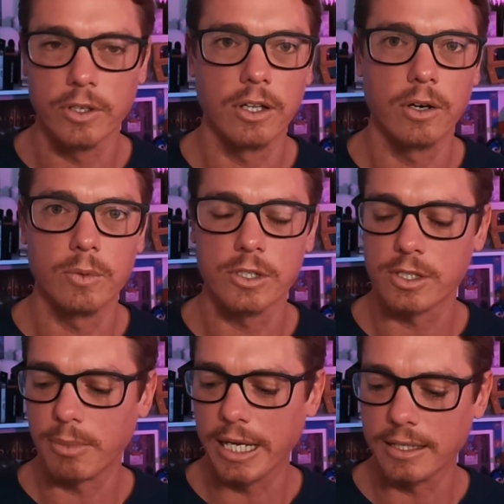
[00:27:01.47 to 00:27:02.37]
that I wanted
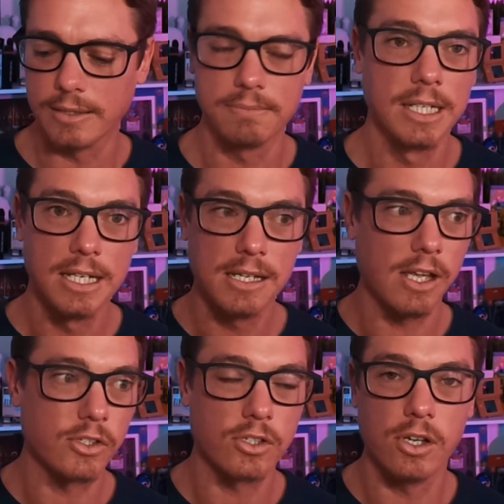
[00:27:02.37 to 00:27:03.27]
to make. And
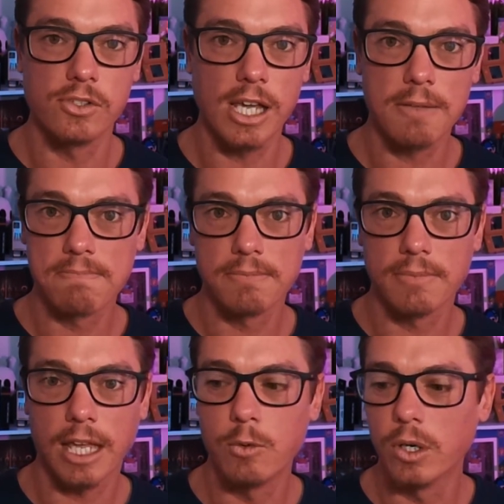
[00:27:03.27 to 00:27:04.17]
as it turns out,
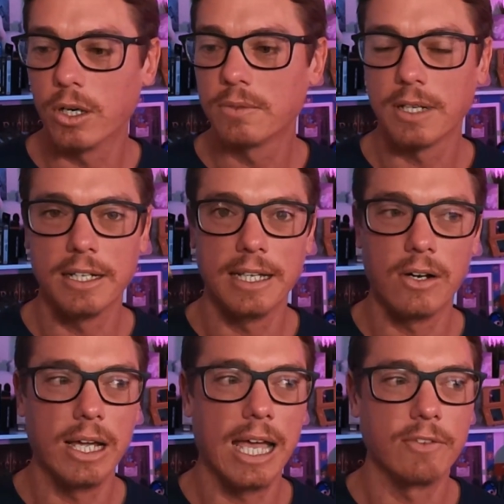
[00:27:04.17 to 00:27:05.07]
they were, and now
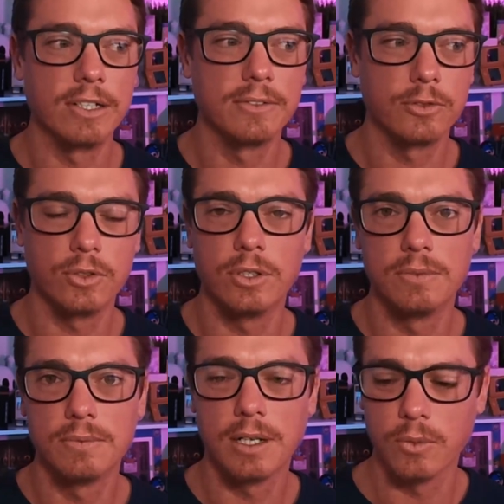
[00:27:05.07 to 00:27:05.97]
I have it for
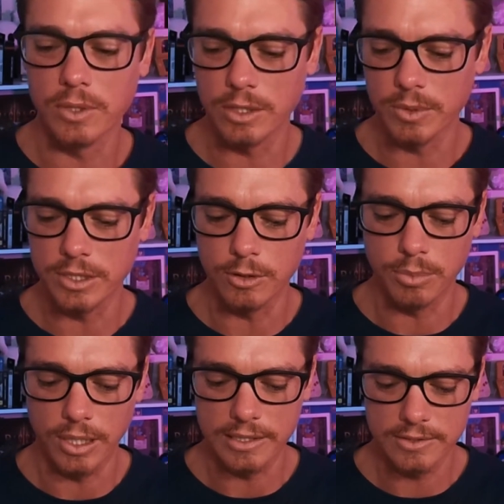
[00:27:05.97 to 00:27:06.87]
a really, really good
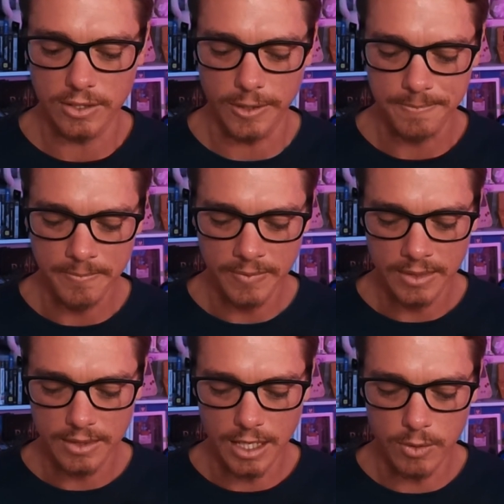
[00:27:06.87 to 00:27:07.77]
price. So
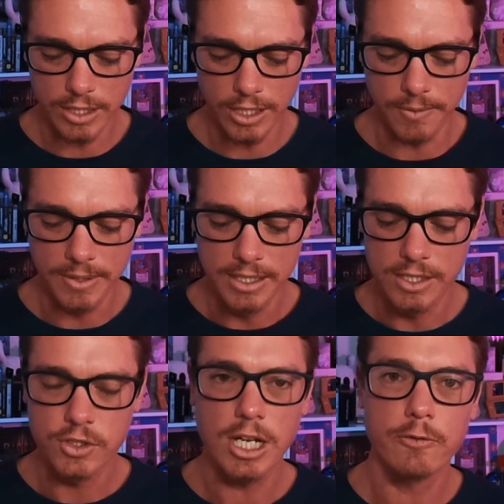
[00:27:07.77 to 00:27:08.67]
there we go.
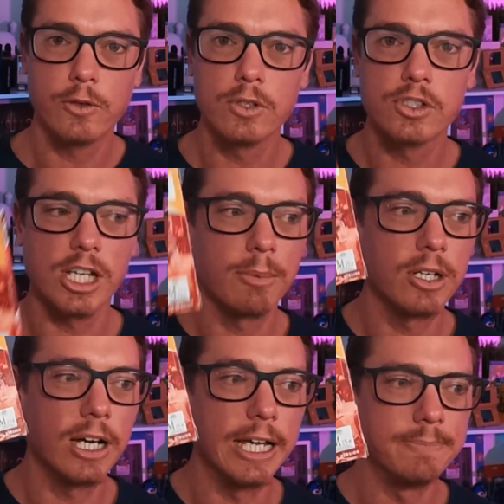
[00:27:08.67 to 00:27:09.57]
Jet Force
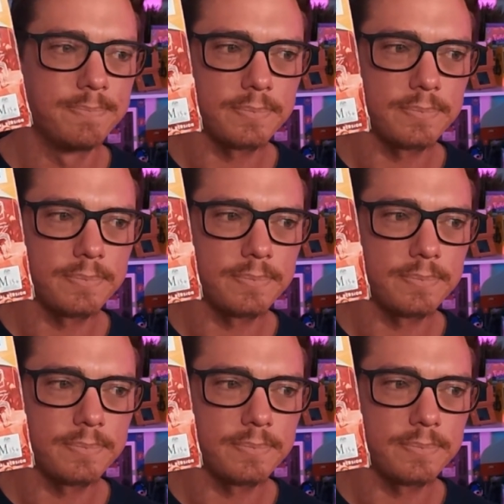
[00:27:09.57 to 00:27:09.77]
Gemini.